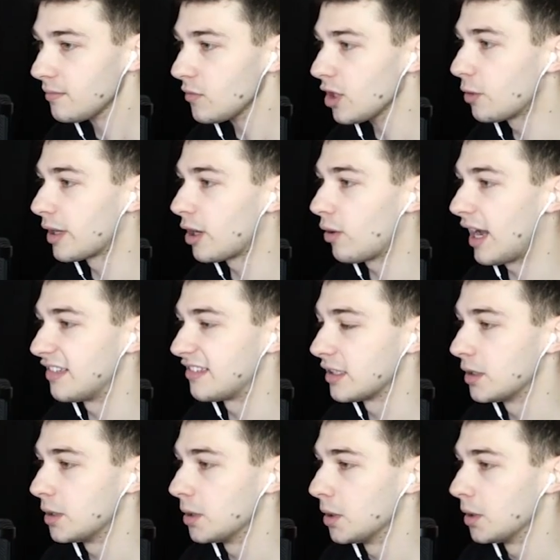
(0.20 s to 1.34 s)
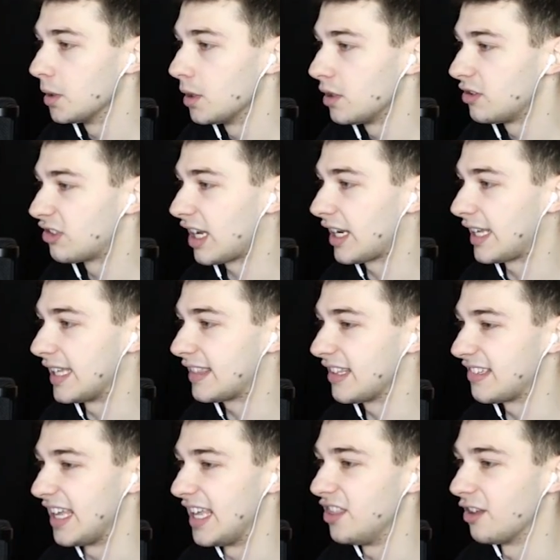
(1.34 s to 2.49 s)
Here we go, guys. Just gotta get
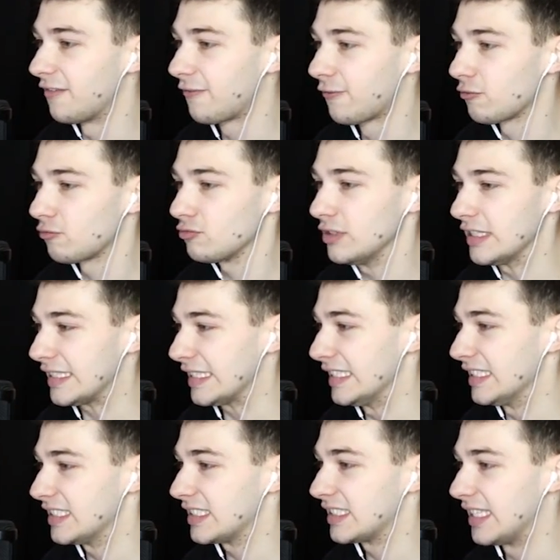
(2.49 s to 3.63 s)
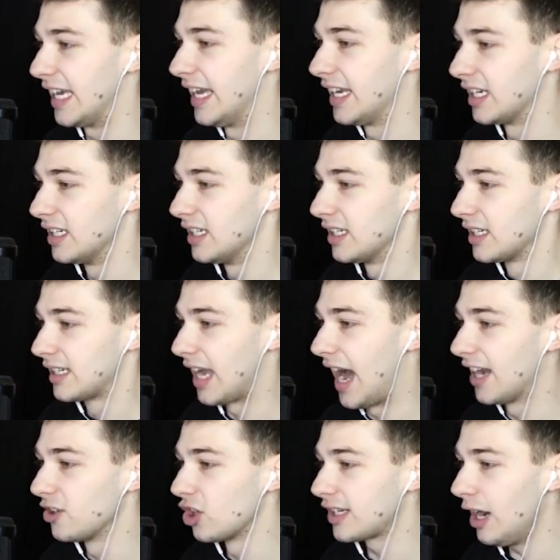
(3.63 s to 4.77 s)
this in the freaking thing.
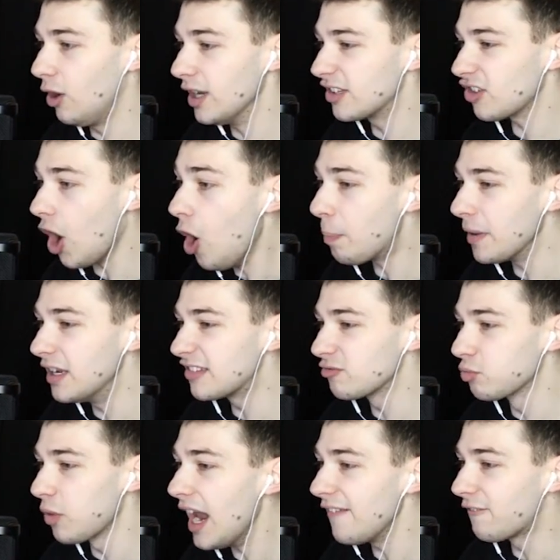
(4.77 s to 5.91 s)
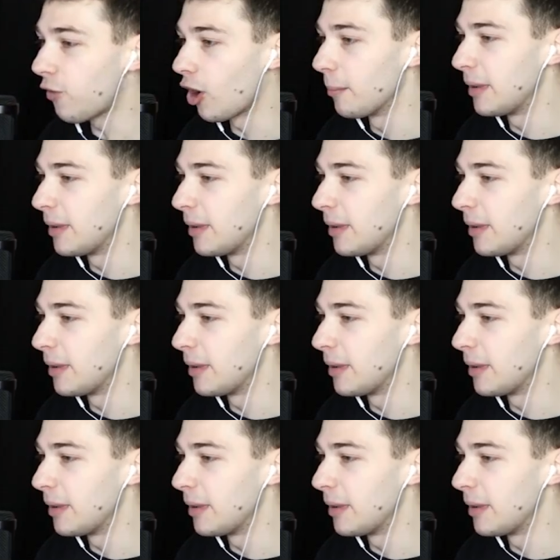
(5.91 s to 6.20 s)
God, look out. It's open. It's ready for me,